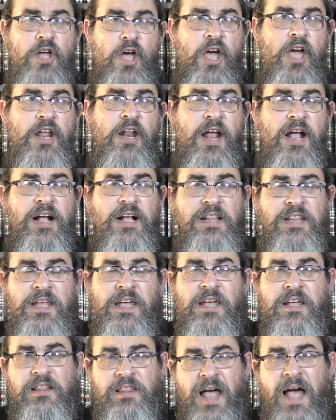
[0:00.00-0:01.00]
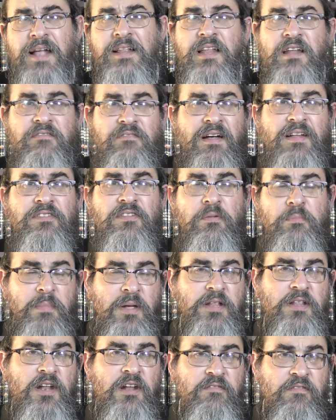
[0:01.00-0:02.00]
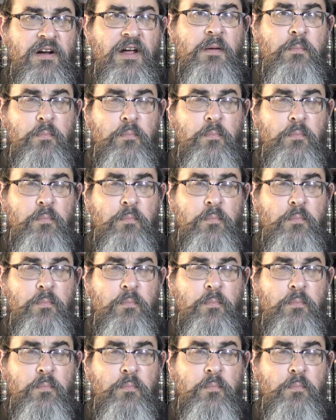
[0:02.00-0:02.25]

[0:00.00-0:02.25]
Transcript: Eir and Kli, light and vessel, meet in a very